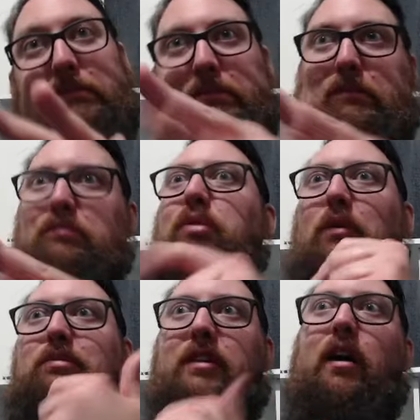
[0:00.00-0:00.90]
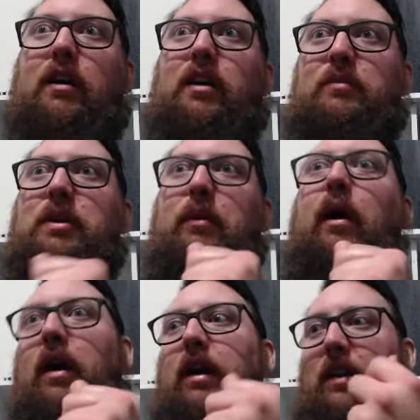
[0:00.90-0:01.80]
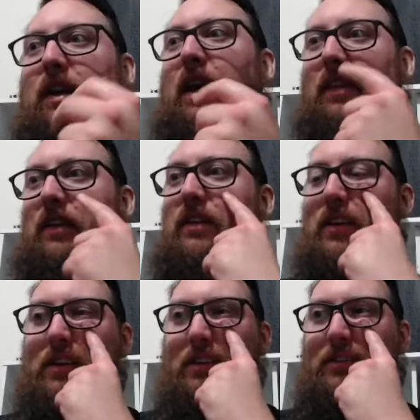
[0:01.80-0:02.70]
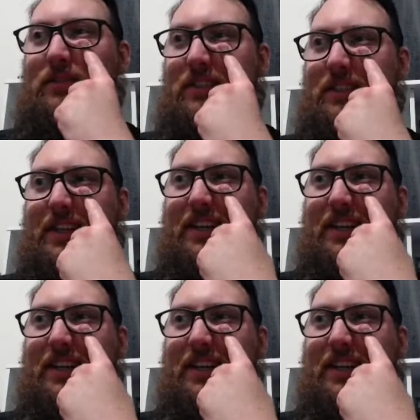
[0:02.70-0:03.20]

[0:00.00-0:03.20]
probably not going to be working together. Really?